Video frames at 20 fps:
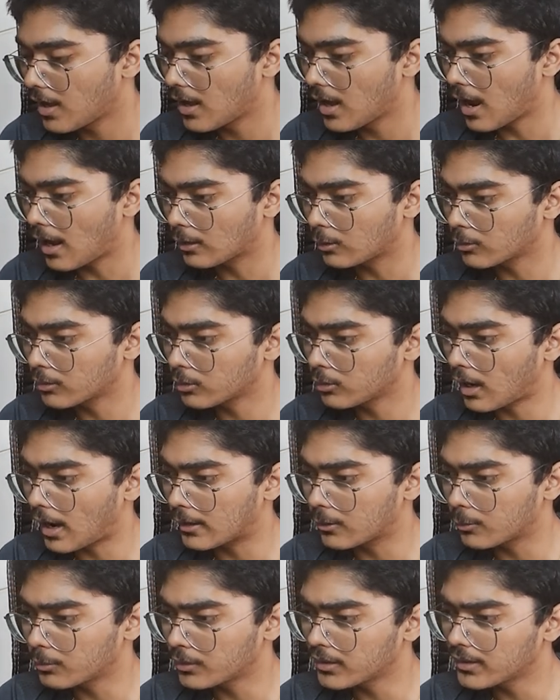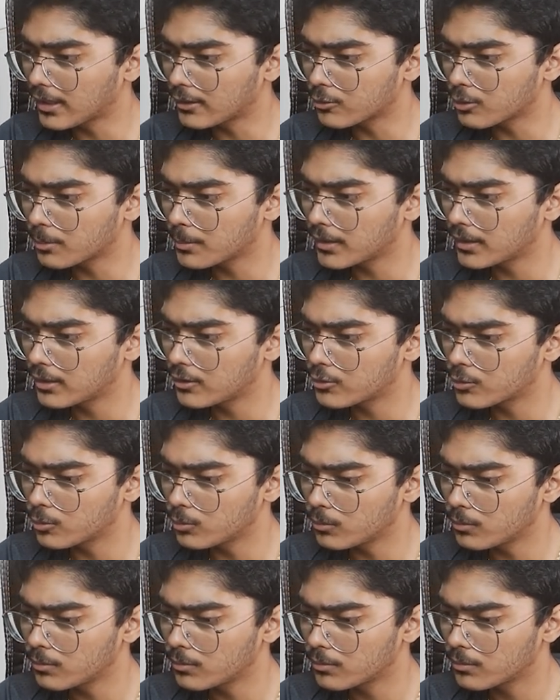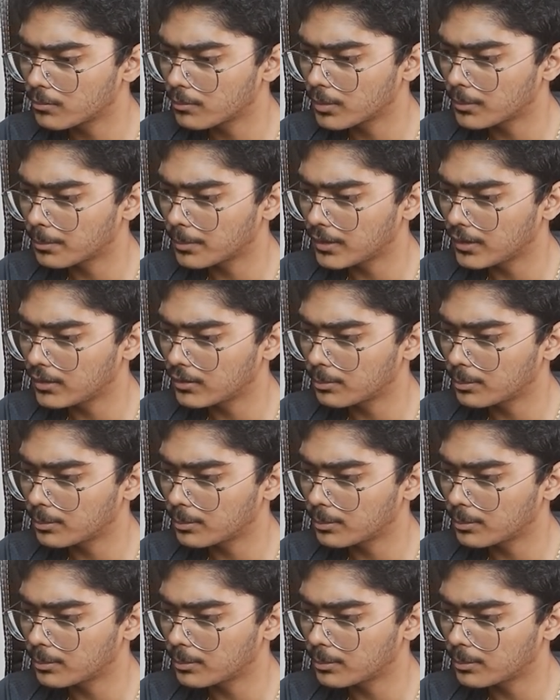I don't think that should be an issue. But please